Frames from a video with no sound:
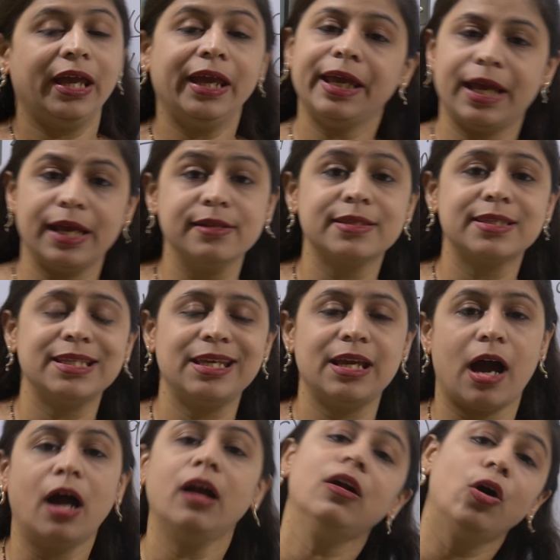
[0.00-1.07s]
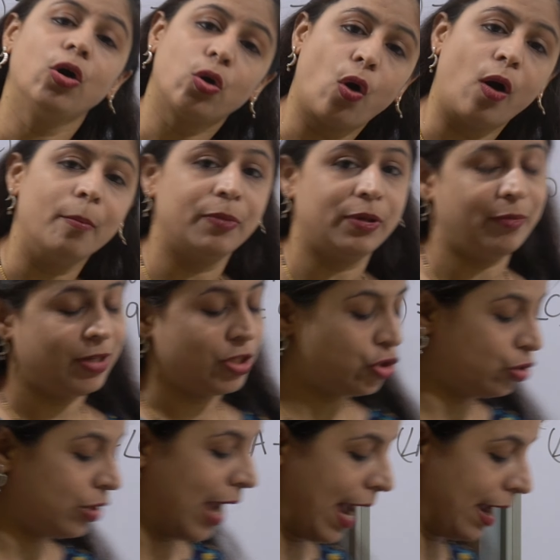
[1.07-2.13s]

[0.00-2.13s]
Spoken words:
A and C are complementary